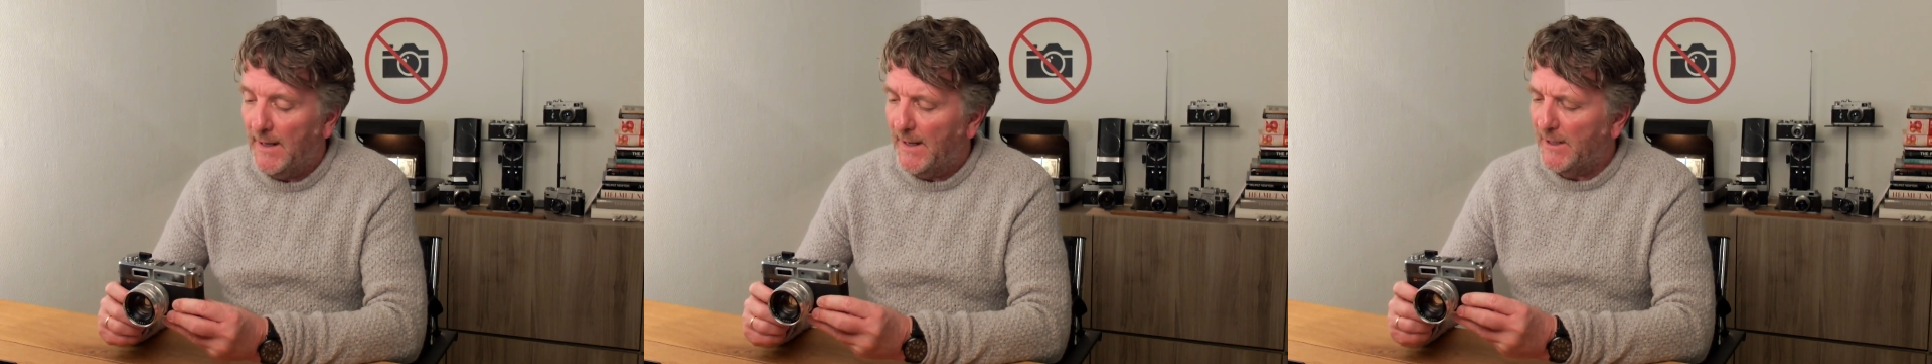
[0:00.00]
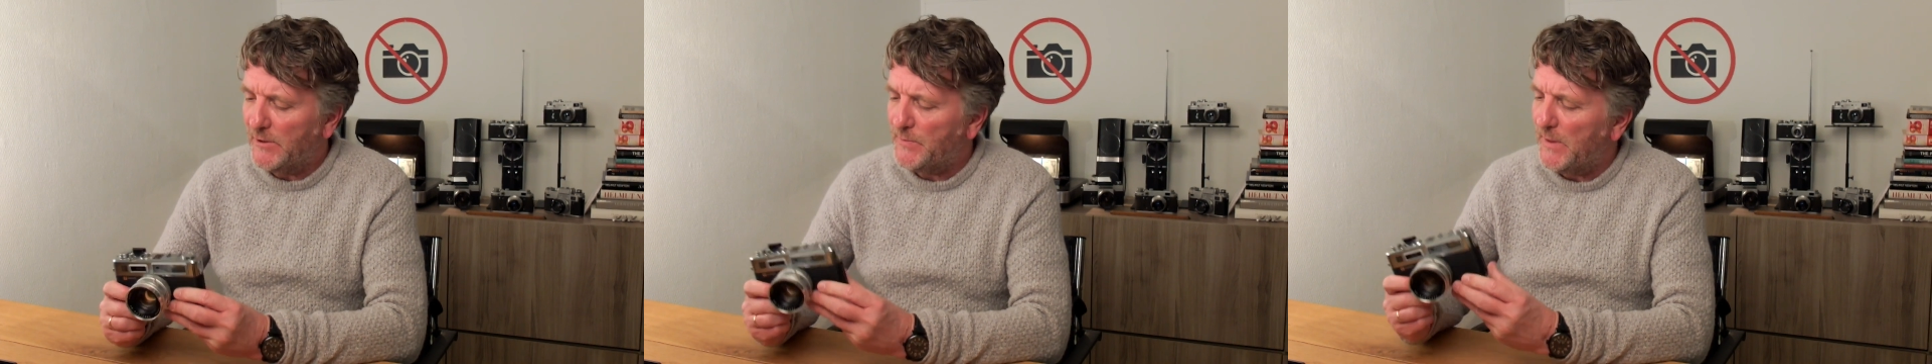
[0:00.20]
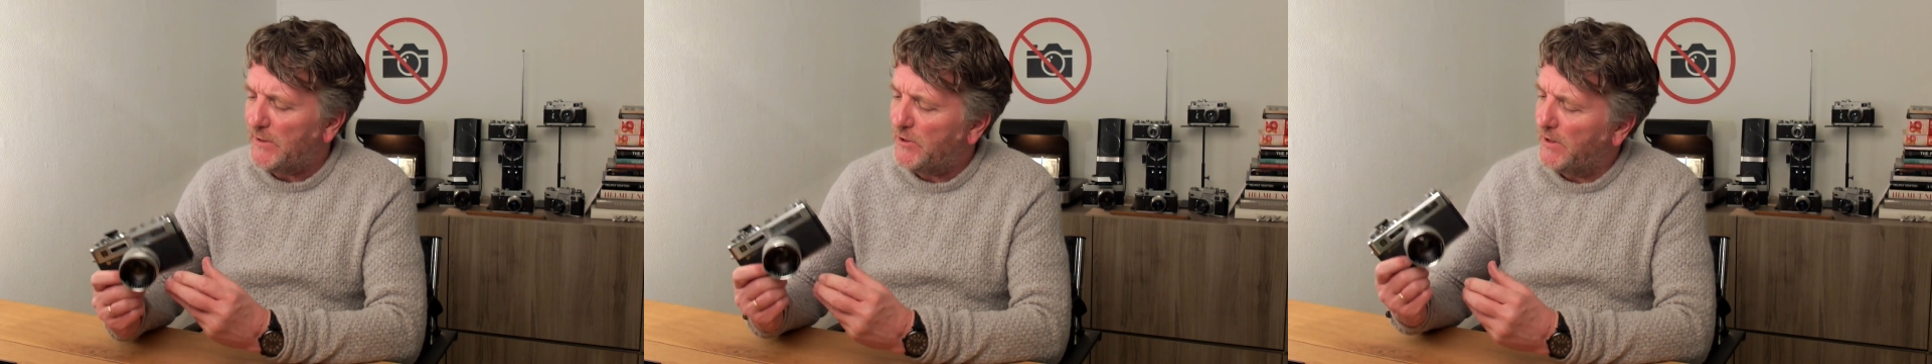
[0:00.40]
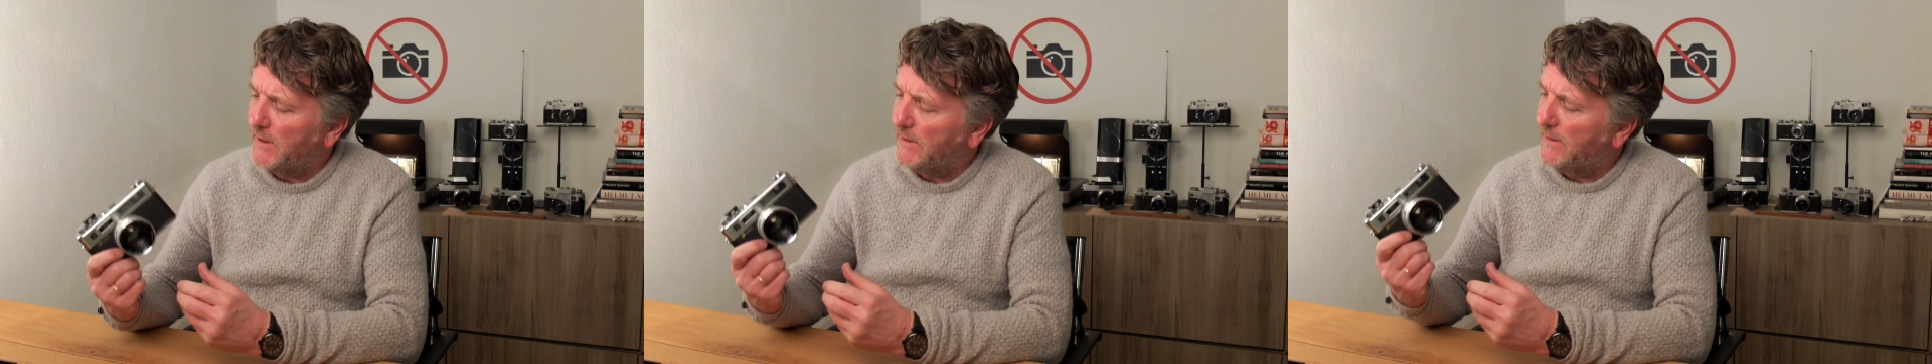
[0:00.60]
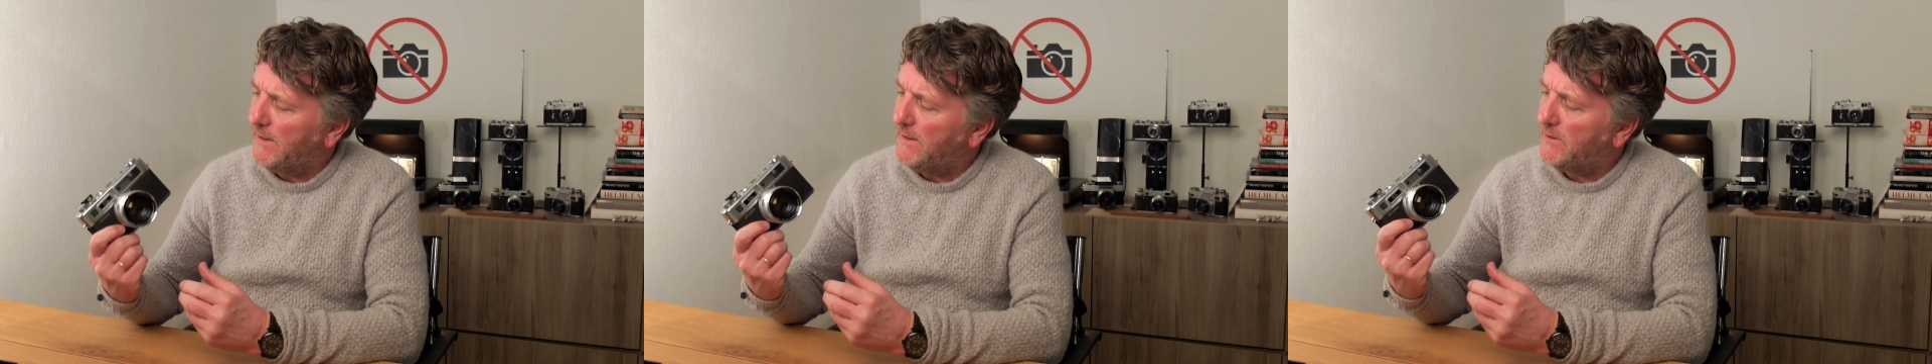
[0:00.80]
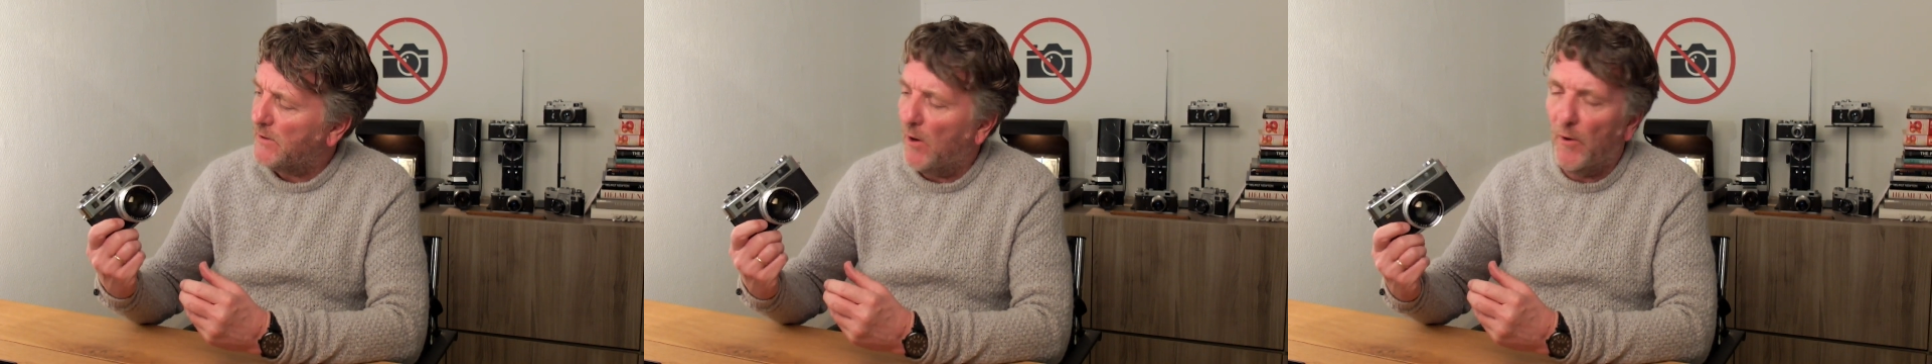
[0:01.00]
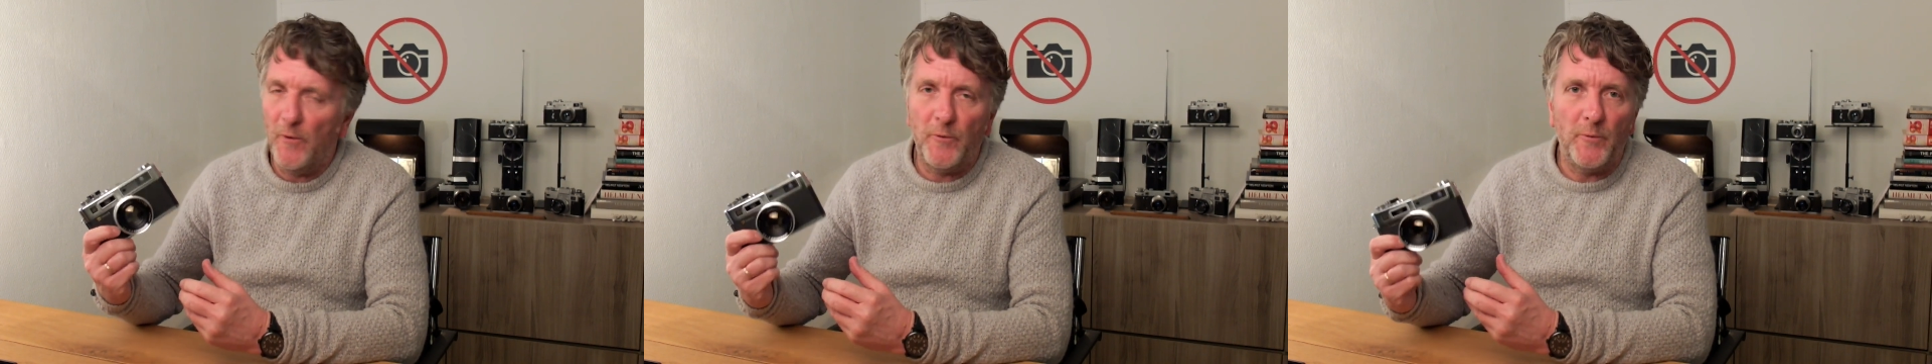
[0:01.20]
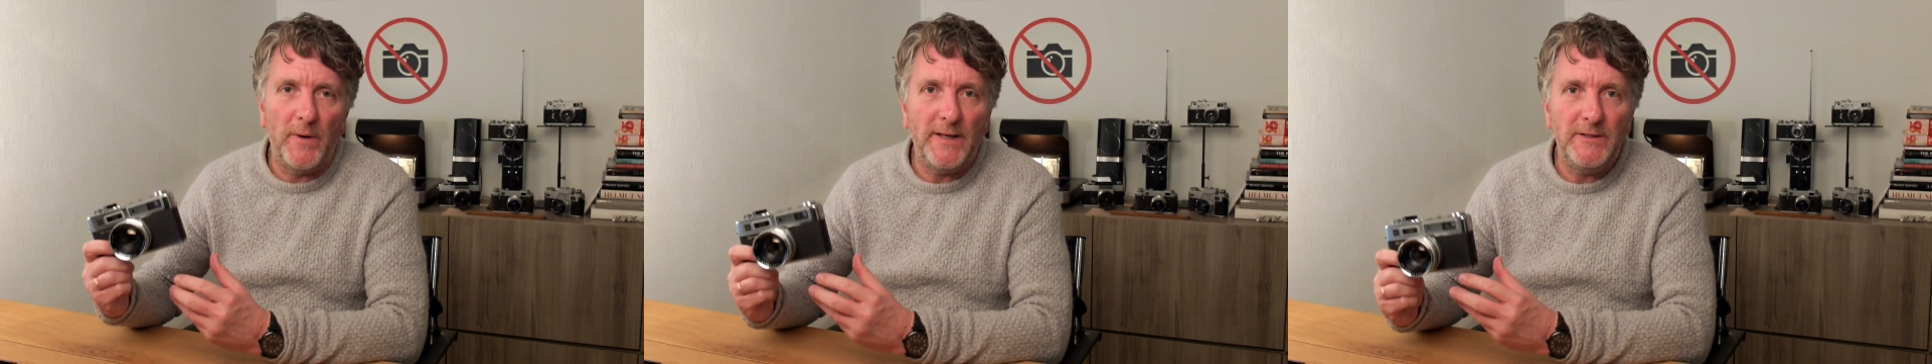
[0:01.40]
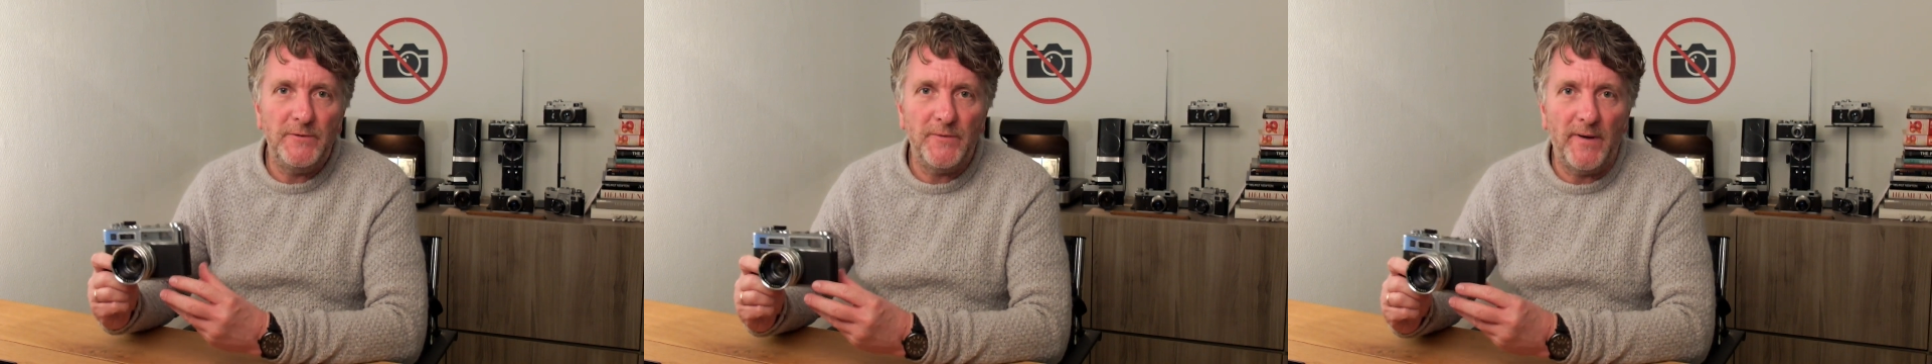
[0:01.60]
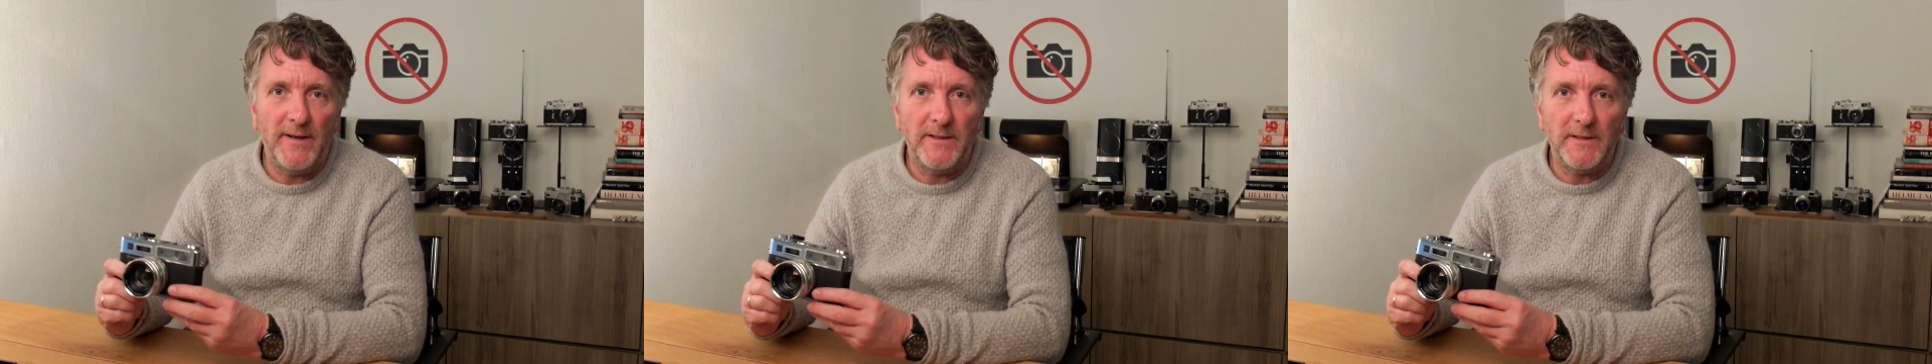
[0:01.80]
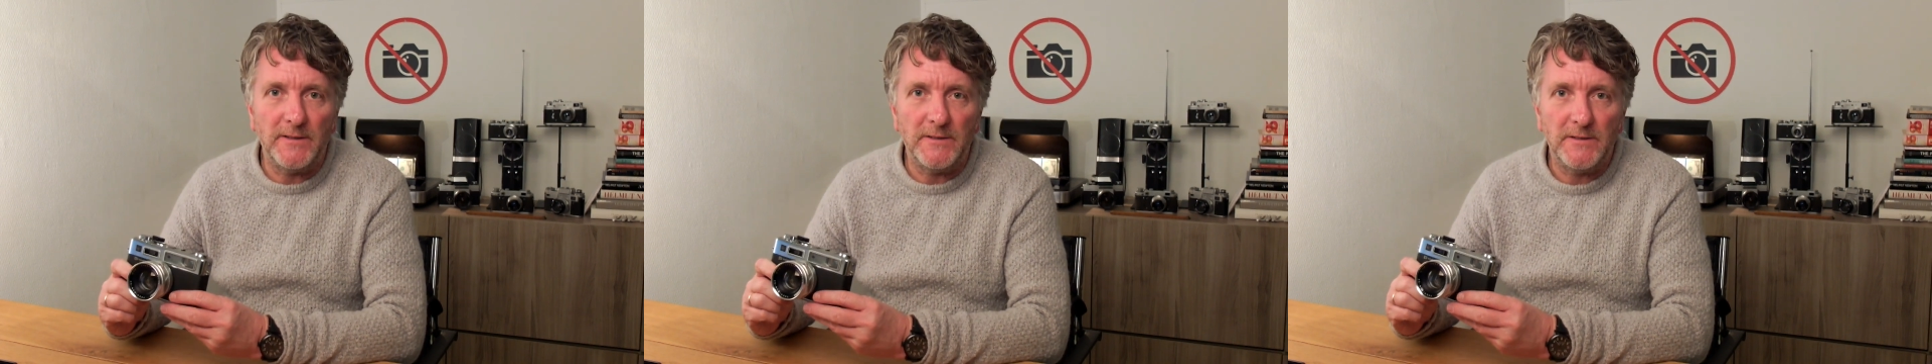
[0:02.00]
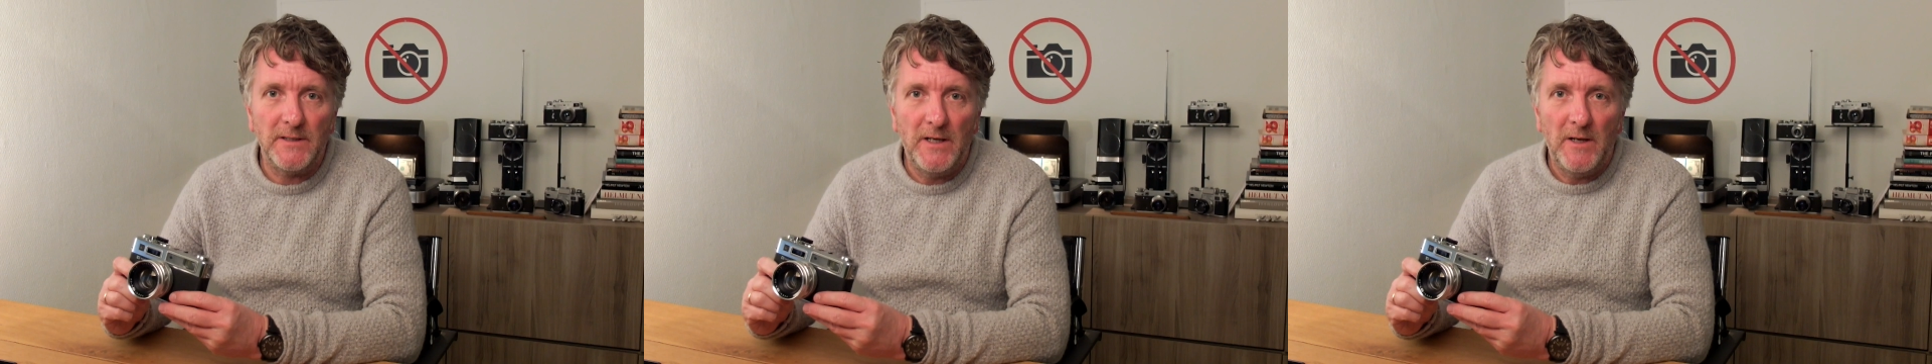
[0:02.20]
And especially these old rangefinders,